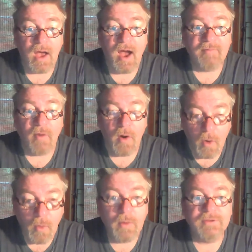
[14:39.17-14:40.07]
I've
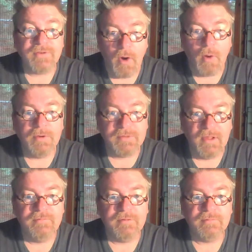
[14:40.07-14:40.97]
always
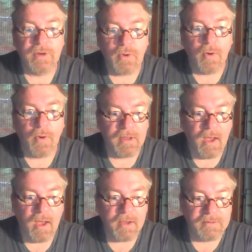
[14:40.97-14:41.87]
loved recording.
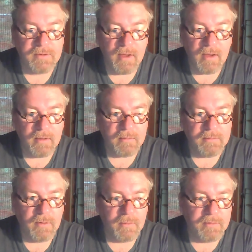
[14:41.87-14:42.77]
I could,
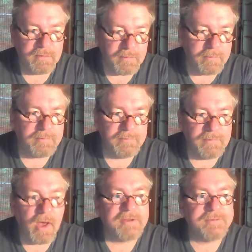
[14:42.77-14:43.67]
you know,
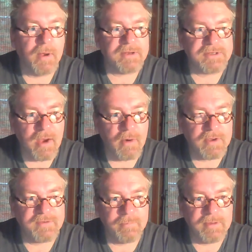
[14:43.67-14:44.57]
not as much now
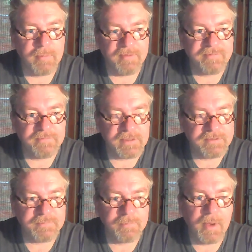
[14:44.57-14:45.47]
because I'm in my
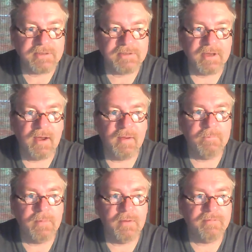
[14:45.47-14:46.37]
50s, but
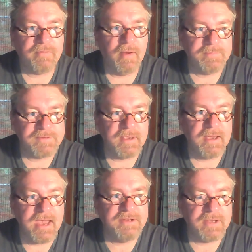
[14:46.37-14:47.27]
from say
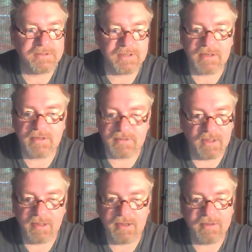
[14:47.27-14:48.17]
age 18 till
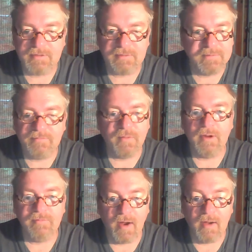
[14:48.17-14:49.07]
age
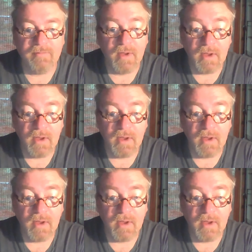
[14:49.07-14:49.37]
45,